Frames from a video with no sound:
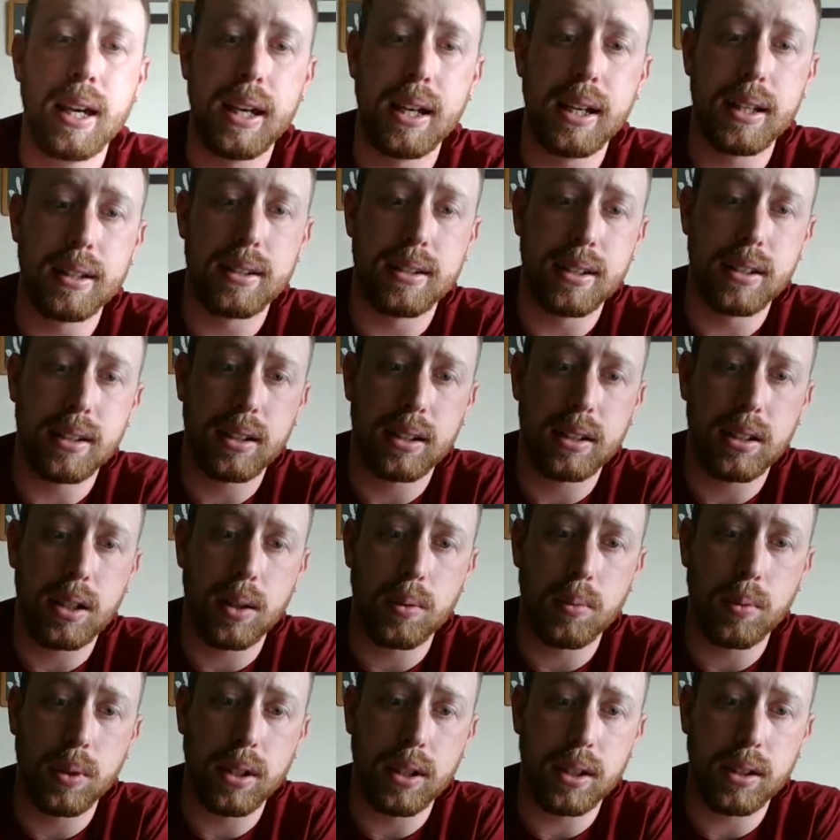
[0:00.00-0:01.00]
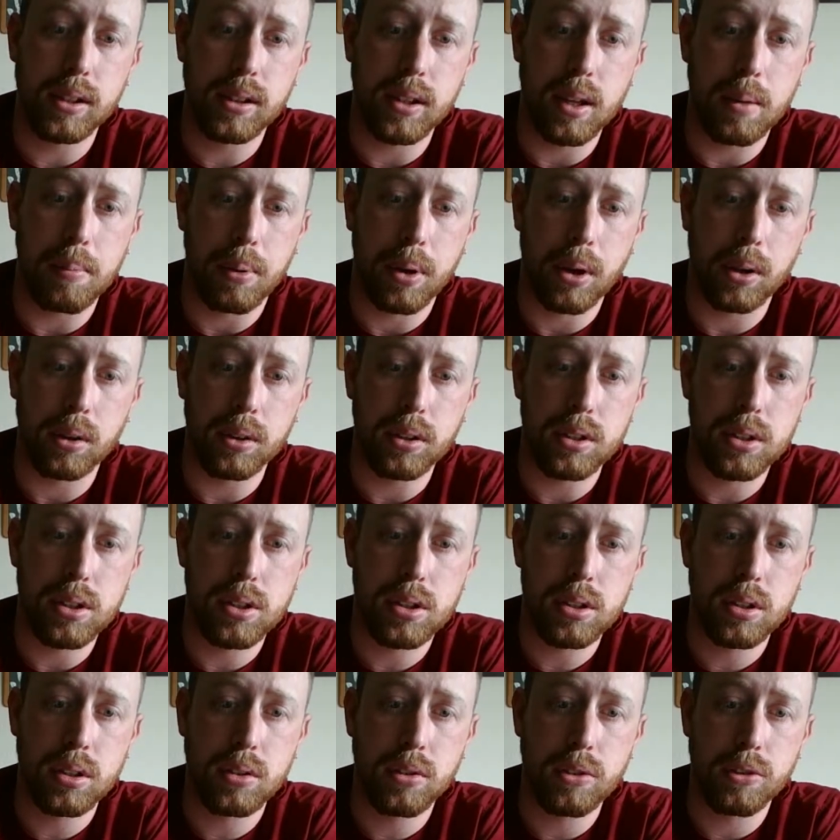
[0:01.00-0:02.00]
It did come with a
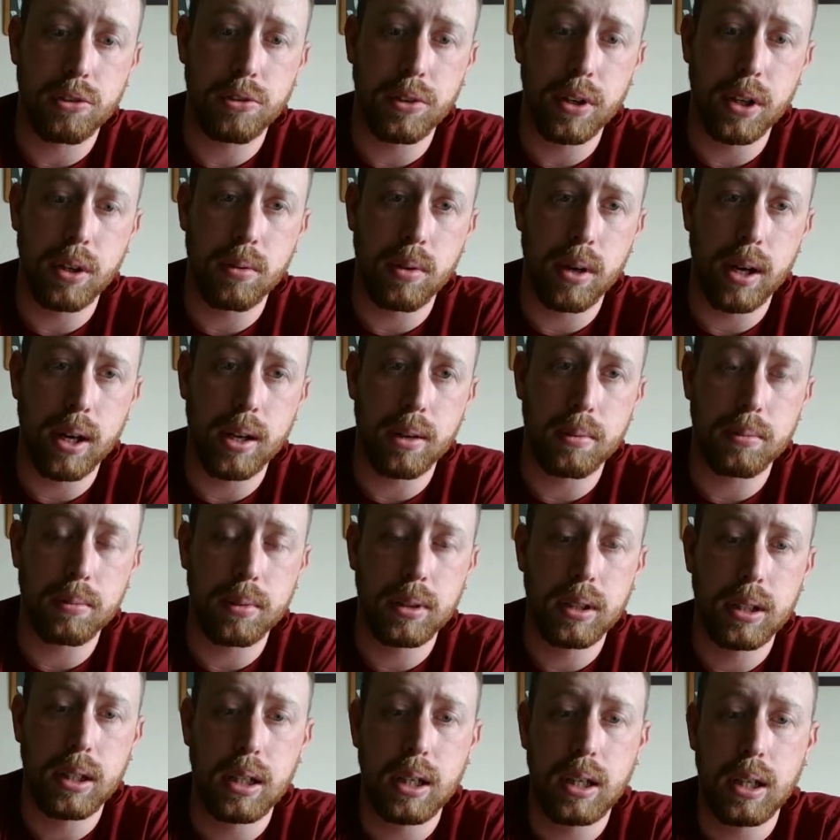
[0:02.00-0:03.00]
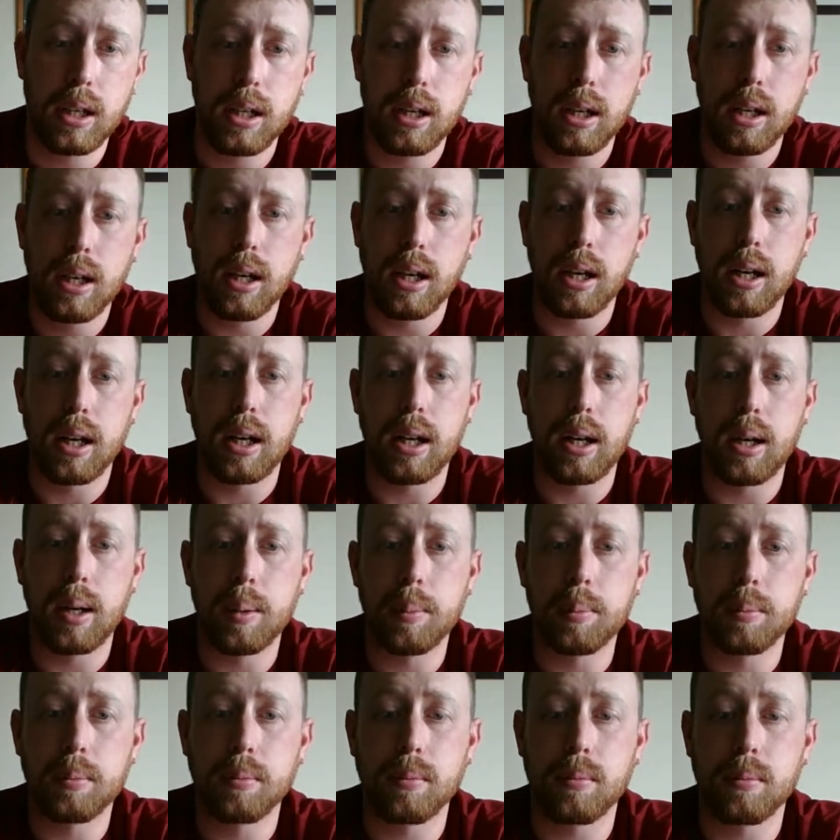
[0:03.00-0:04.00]
polished feed ramp.
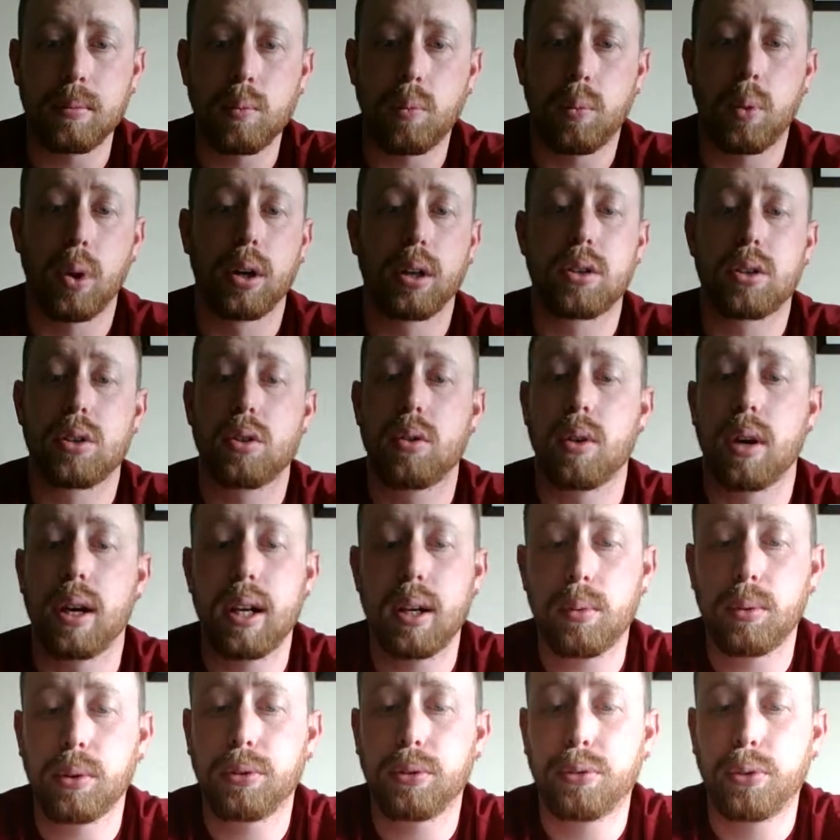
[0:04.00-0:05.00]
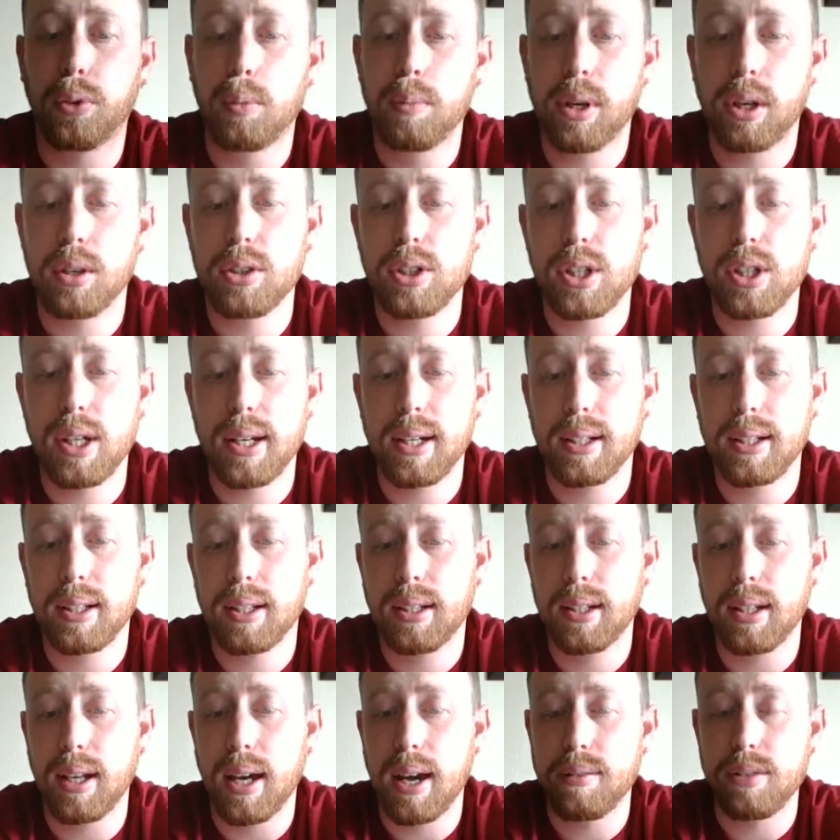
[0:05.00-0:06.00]
Works great with Full Metal
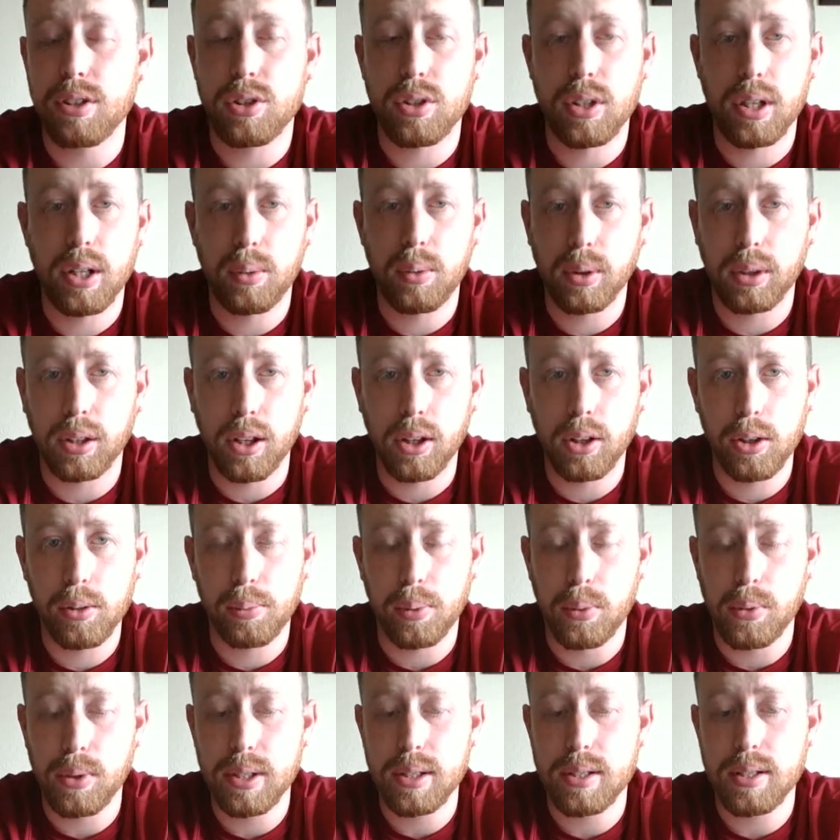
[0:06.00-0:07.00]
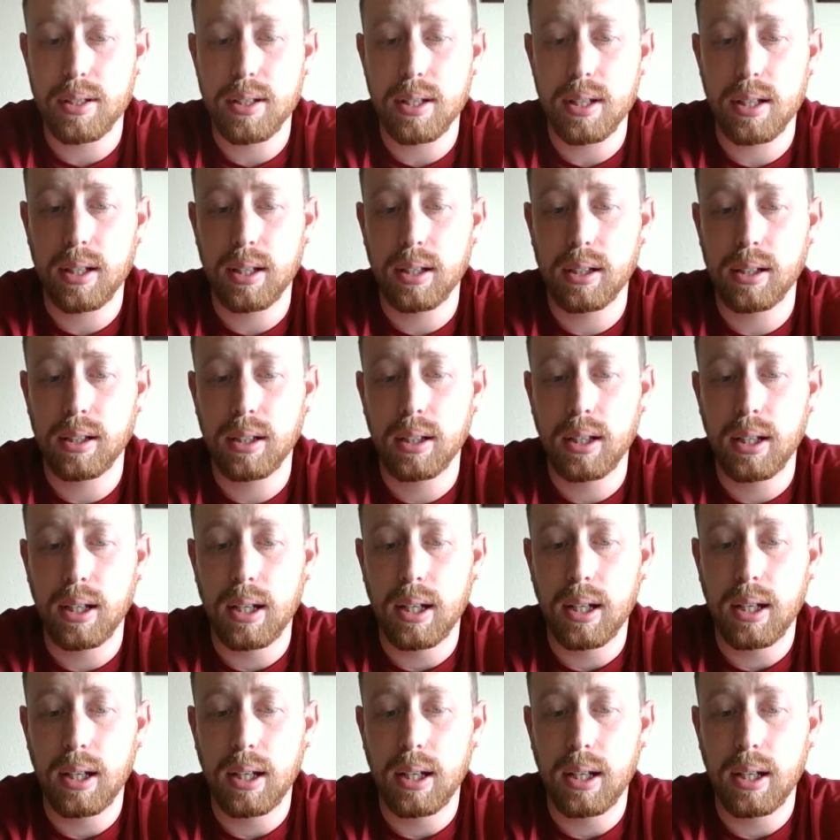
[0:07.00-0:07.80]
Jacket. Haven't tried it with hollow points yet.